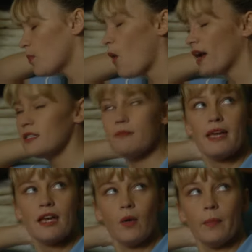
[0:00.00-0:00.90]
winding
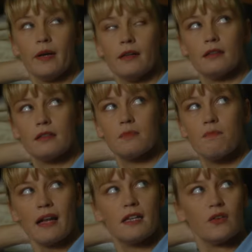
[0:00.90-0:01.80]
me up. It's
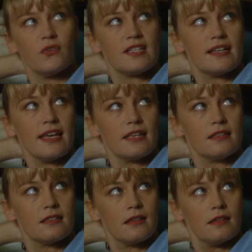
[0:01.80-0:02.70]
bad enough as it
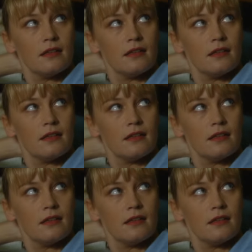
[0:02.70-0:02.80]
is.